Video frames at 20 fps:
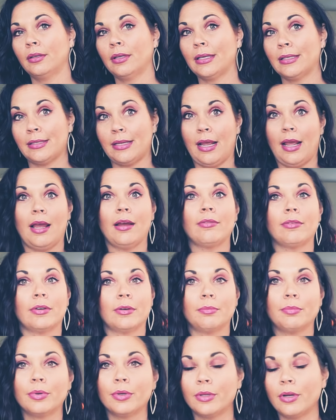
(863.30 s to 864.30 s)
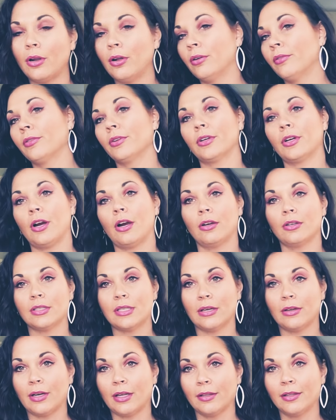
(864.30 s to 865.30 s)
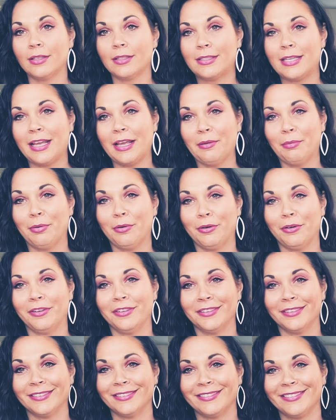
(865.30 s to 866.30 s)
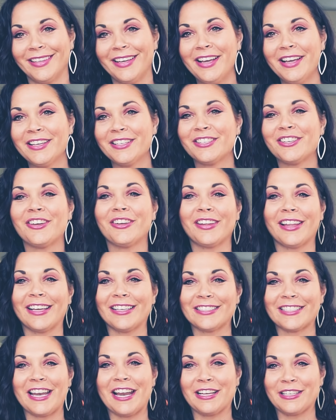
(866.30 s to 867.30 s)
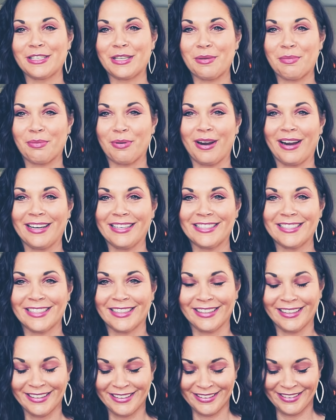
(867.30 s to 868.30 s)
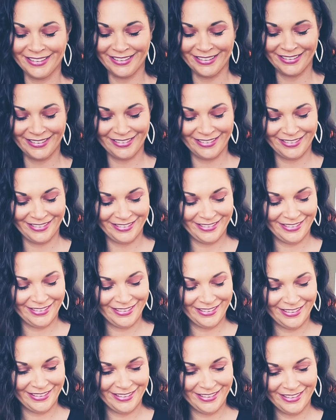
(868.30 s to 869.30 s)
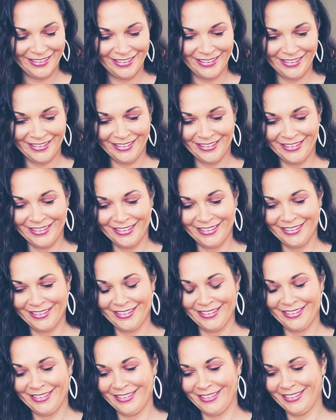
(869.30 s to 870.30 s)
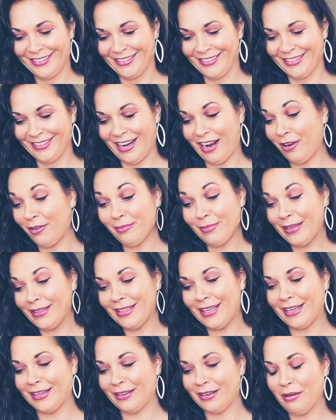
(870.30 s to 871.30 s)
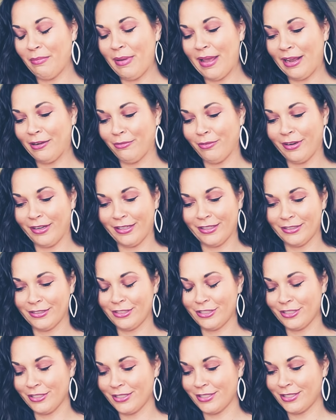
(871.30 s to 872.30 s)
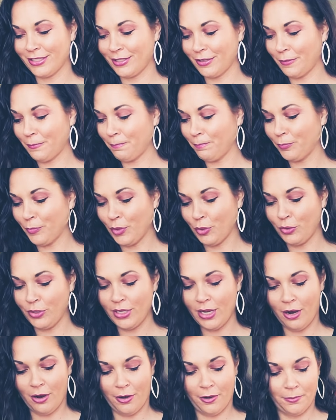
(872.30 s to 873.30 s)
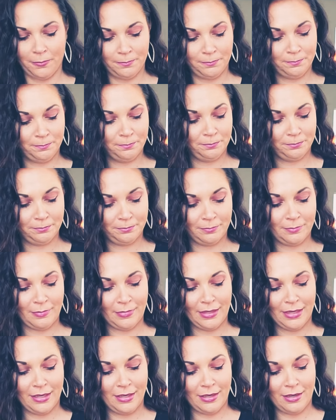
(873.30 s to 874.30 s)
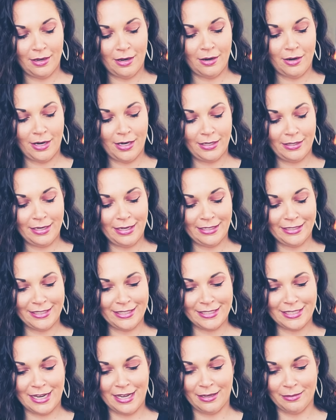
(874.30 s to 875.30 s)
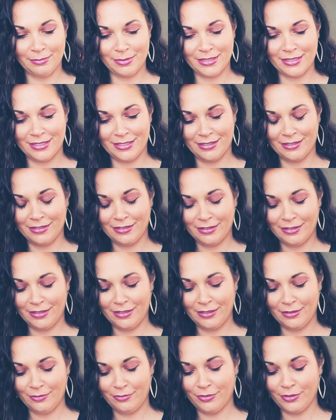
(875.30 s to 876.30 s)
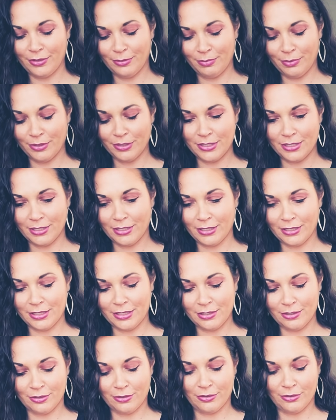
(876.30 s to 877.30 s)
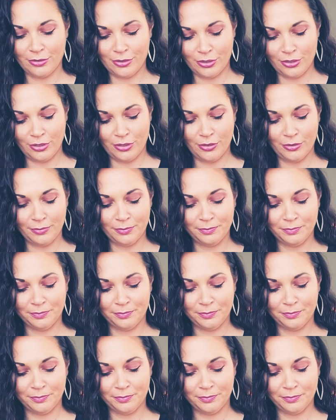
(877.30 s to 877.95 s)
has ever put all of their cards out on the table. So that's not surprising. I don't mean that in a bad way. It's just who we are. All right, next steps for the person external to you.